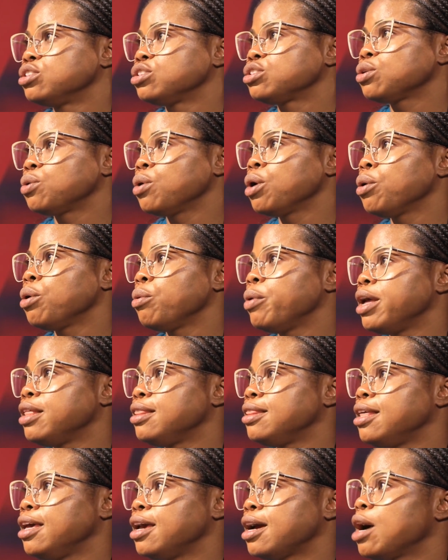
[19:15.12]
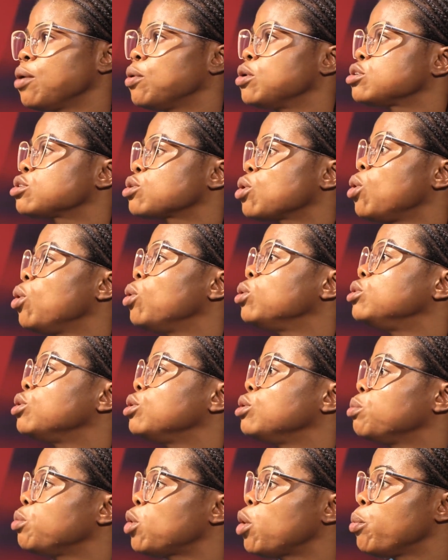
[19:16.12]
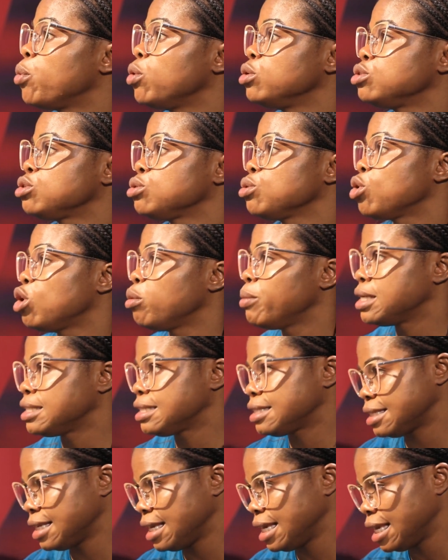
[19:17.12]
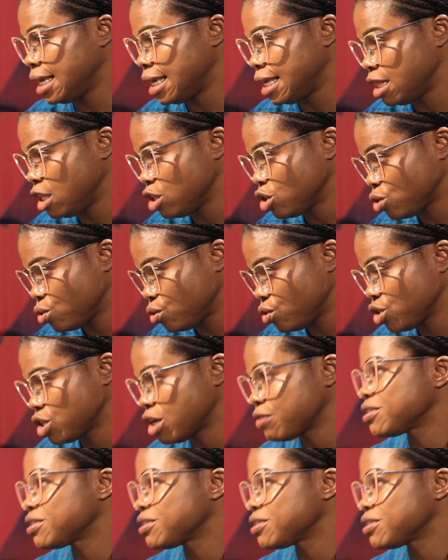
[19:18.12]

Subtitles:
So when we went there, I was called upon to come and sing in the church.